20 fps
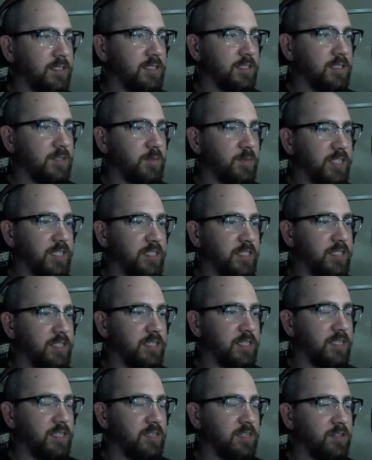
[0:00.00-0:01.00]
expecting to
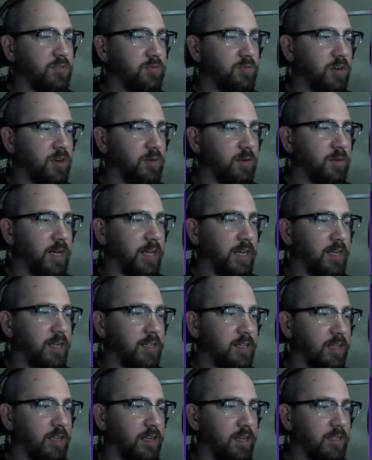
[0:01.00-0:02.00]
get into the far
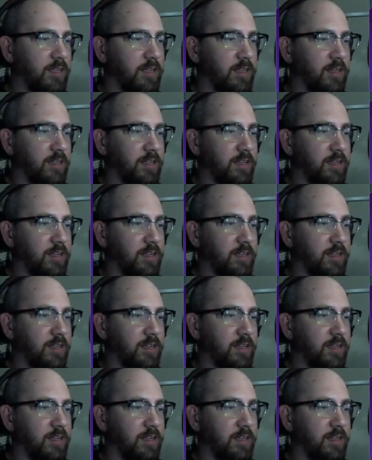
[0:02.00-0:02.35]
right-hand lane.